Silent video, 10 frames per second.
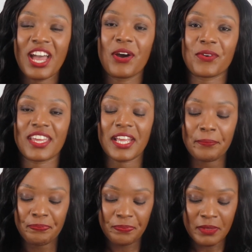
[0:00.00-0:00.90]
Okay,
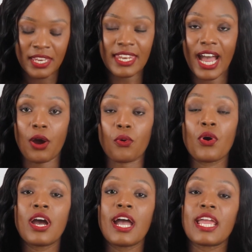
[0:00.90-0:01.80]
now
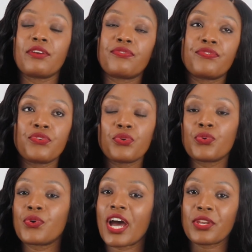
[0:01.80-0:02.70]
if
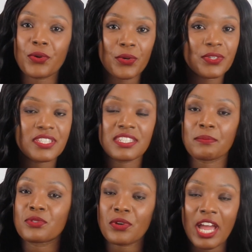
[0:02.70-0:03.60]
you are not
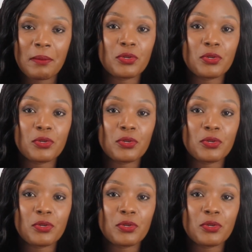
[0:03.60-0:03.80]
subscribed,